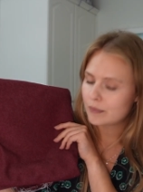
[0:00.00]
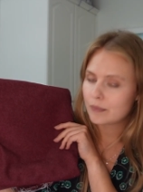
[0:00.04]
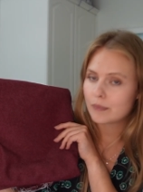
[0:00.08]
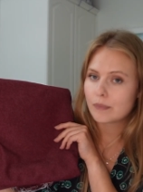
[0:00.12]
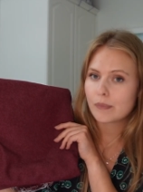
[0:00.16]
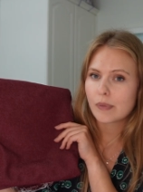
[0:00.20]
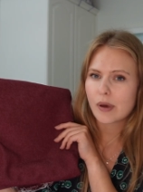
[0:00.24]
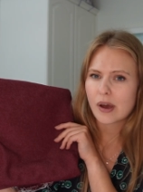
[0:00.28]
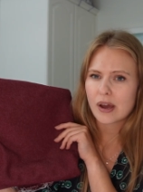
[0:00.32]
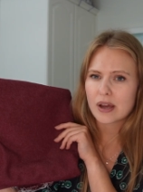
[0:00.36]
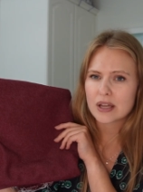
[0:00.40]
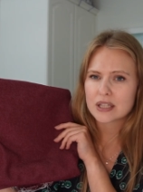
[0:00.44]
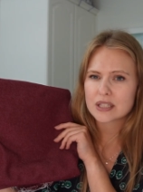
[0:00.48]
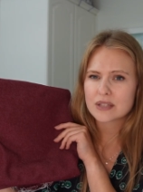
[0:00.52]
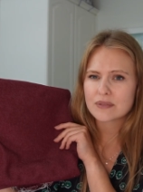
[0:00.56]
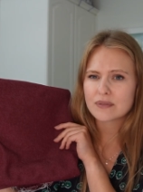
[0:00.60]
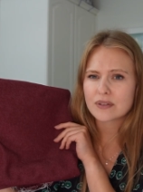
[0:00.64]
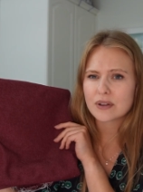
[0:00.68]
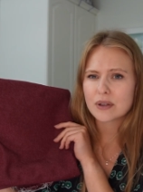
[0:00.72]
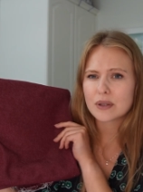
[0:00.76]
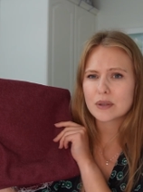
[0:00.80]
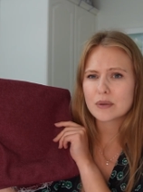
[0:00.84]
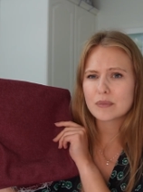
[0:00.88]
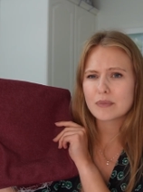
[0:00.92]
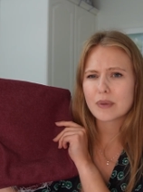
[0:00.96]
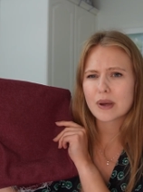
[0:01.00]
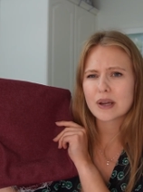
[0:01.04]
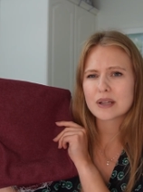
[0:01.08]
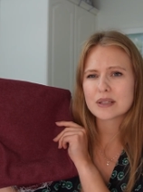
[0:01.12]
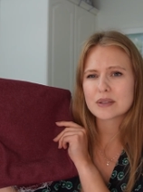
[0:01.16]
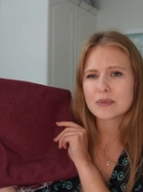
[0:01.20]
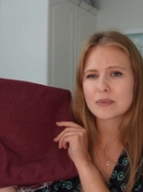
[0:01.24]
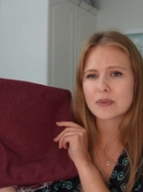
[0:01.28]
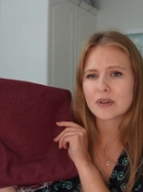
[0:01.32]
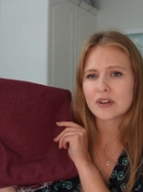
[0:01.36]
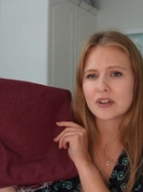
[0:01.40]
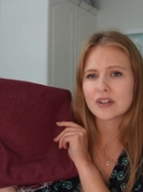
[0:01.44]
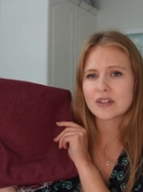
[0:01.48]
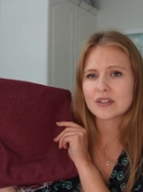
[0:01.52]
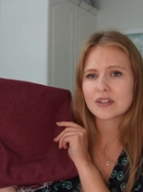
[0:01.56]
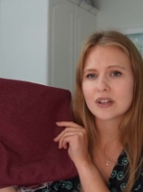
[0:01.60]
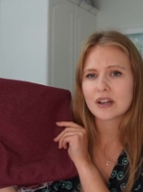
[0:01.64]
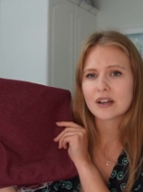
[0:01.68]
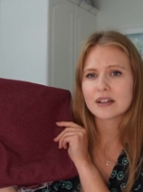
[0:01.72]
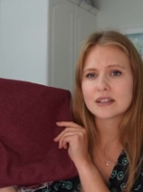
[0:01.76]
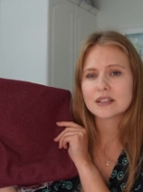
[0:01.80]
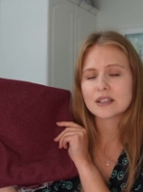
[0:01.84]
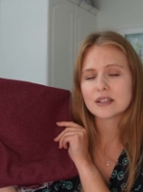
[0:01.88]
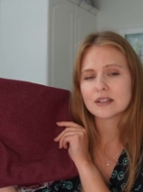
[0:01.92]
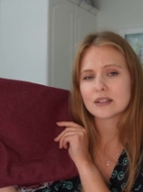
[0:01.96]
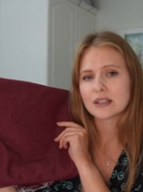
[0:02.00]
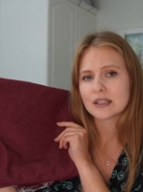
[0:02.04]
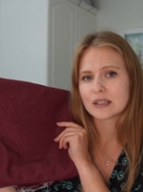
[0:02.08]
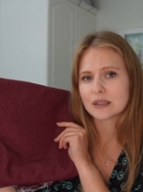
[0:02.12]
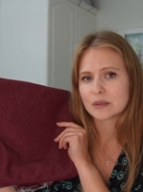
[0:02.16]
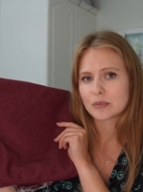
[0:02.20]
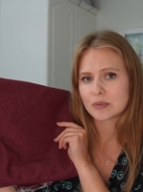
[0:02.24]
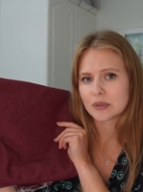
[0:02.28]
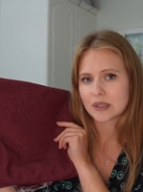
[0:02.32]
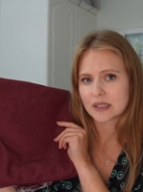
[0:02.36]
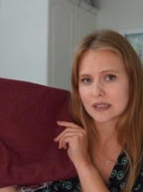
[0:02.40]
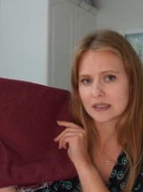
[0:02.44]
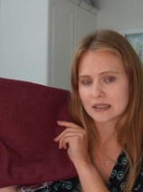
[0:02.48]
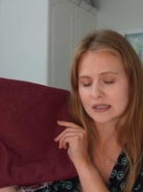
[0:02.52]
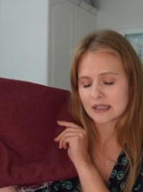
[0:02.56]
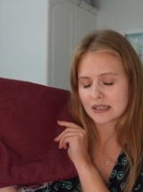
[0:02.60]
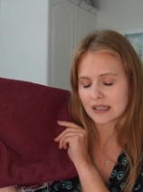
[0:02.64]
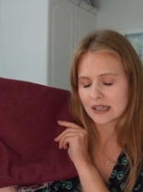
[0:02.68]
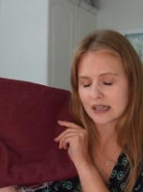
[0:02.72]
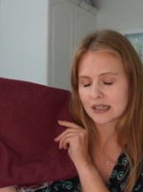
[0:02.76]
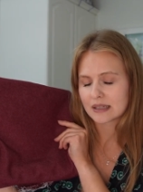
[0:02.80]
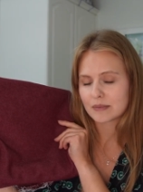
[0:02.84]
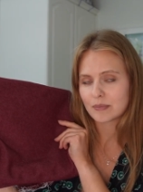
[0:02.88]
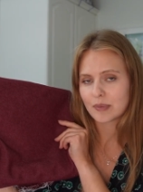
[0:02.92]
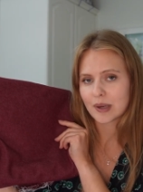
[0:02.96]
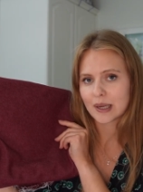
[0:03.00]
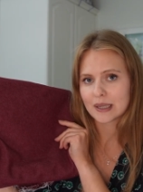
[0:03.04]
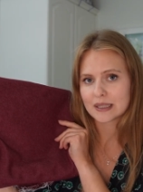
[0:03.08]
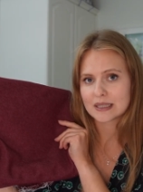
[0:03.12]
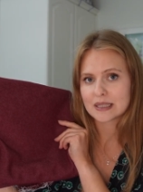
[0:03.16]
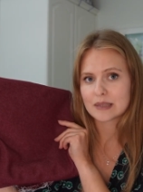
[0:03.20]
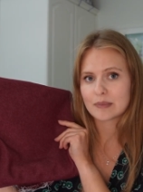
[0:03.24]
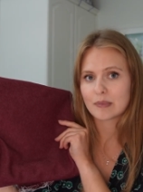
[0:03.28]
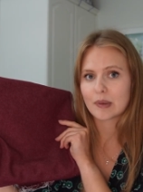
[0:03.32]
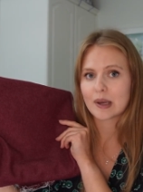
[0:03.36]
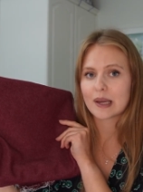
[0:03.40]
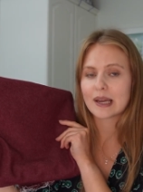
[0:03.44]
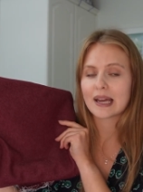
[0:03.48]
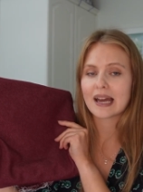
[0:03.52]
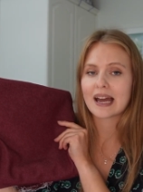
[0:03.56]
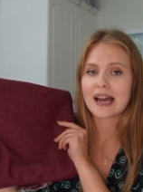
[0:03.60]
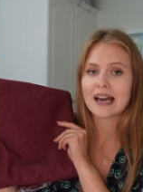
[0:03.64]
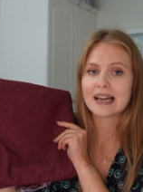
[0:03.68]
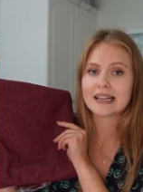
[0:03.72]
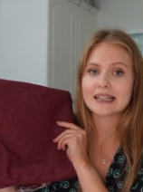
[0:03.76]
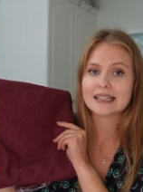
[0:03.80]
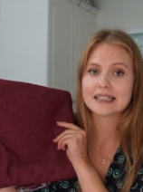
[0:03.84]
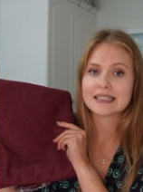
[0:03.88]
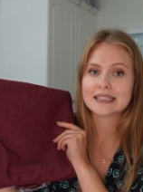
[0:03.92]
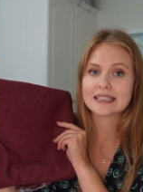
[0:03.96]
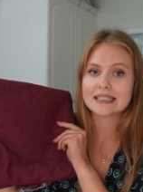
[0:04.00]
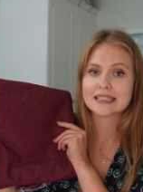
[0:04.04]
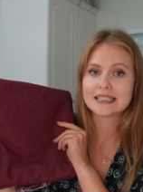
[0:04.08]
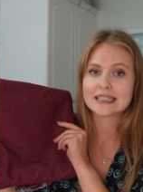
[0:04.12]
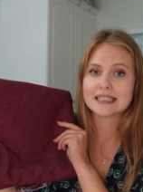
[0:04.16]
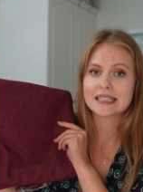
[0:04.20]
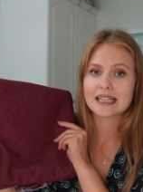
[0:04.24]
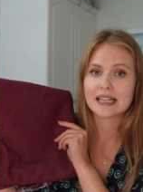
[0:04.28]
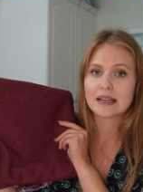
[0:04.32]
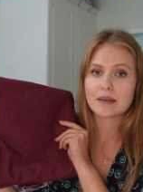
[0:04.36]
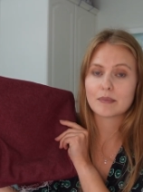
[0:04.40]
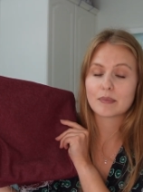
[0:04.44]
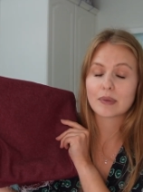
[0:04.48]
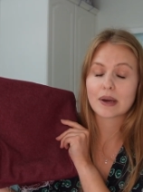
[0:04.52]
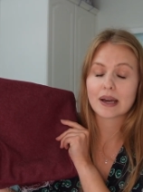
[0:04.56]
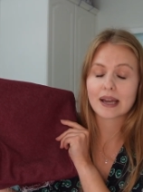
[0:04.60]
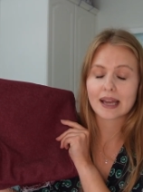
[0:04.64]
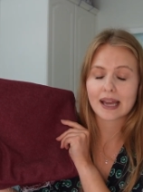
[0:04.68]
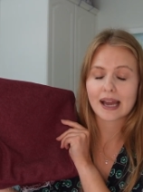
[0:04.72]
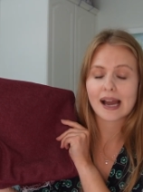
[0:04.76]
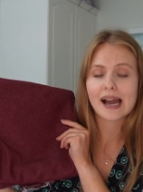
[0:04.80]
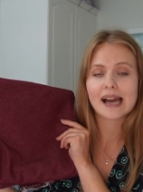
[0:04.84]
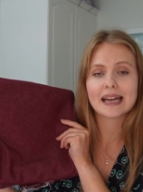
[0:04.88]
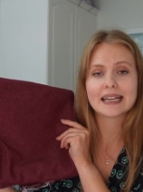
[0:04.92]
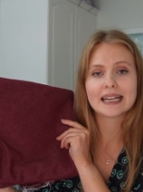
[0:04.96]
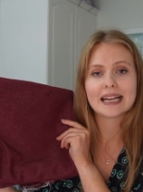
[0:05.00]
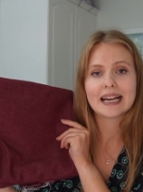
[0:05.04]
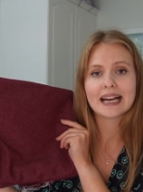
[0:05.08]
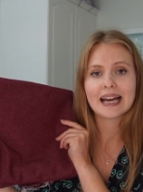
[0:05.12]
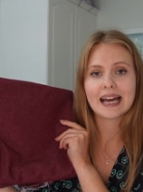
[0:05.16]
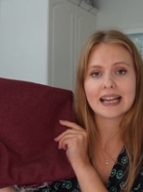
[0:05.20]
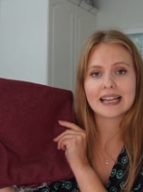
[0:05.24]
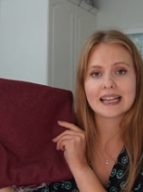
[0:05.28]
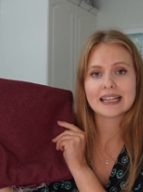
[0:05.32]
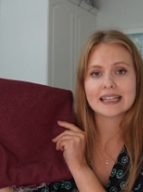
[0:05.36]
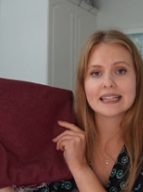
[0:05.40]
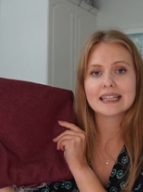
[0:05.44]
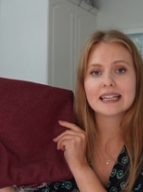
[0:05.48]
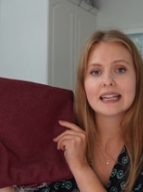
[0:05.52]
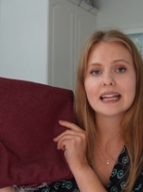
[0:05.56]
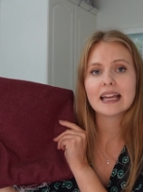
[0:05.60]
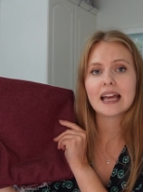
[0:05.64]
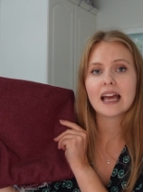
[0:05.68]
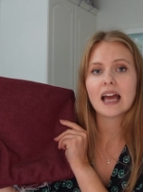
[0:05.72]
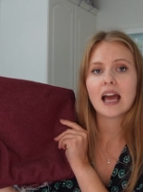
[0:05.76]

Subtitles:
Persipone, I don't know how to pronounce that, pants by Anna Allen